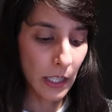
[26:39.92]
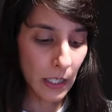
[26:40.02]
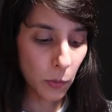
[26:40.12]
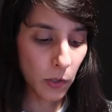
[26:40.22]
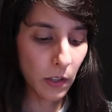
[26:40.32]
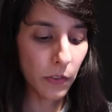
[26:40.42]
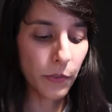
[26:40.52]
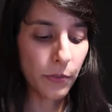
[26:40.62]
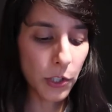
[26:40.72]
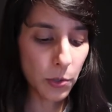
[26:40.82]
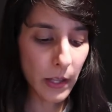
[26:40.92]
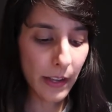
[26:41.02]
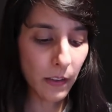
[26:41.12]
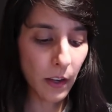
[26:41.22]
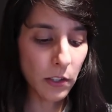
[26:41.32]
Keywords,
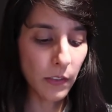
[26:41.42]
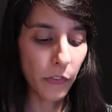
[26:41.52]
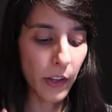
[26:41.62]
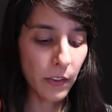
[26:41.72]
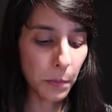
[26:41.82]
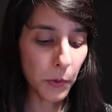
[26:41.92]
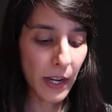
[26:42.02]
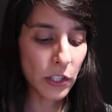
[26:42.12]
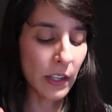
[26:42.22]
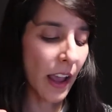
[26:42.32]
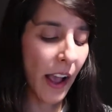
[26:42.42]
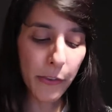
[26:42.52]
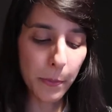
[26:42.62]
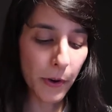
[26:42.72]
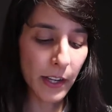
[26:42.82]
visualization, inspiration,
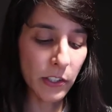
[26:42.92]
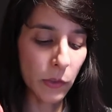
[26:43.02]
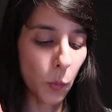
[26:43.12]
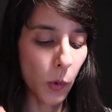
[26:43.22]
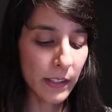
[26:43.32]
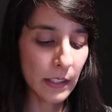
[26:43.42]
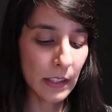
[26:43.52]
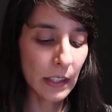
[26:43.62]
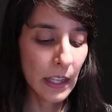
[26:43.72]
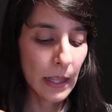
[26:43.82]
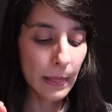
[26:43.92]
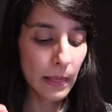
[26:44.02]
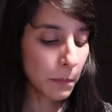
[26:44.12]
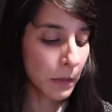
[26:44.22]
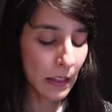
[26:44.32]
aspiration, wonder,
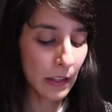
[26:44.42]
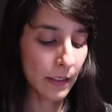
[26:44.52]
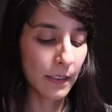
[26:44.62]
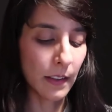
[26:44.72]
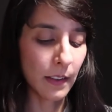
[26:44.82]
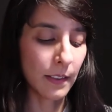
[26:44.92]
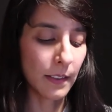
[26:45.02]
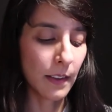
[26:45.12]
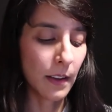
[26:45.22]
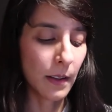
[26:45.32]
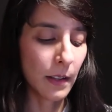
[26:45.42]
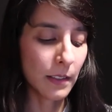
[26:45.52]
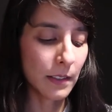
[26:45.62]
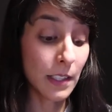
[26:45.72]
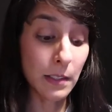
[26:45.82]
limitlessness,
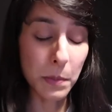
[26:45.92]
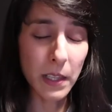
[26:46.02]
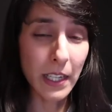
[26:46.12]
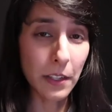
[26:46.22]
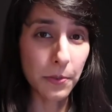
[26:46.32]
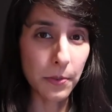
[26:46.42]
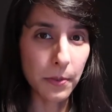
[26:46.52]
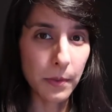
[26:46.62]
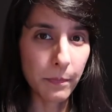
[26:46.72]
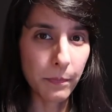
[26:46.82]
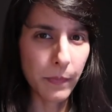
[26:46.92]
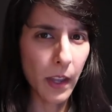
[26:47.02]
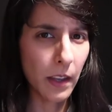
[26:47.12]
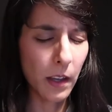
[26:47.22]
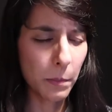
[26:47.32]
disbelief.
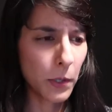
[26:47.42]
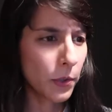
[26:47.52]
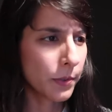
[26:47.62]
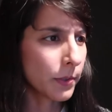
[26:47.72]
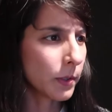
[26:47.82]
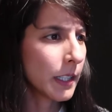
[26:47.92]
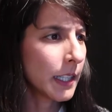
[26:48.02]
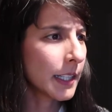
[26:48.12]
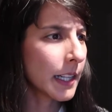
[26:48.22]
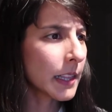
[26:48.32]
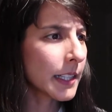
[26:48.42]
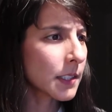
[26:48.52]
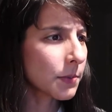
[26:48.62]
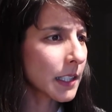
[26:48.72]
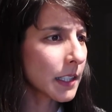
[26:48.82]
How beautiful. Now
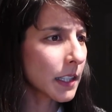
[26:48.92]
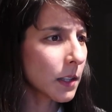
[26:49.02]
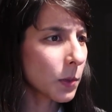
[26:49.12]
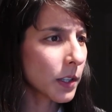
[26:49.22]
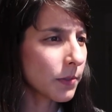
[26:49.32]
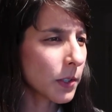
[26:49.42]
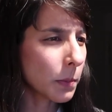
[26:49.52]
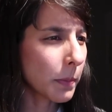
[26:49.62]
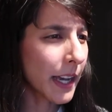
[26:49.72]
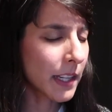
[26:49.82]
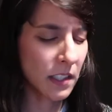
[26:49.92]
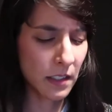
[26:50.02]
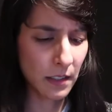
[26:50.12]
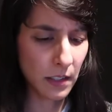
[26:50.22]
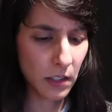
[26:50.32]
let's read the other word for you
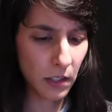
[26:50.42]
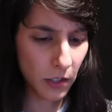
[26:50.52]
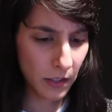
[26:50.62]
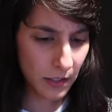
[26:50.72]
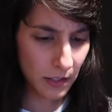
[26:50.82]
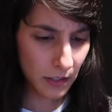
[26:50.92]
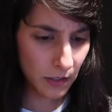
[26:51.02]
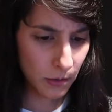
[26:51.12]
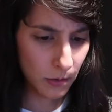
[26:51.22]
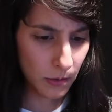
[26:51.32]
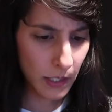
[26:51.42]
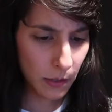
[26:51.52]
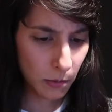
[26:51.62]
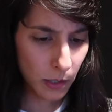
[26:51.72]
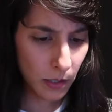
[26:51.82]
passion. God, this is a
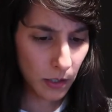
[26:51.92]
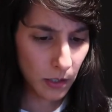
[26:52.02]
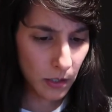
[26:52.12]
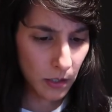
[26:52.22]
great word.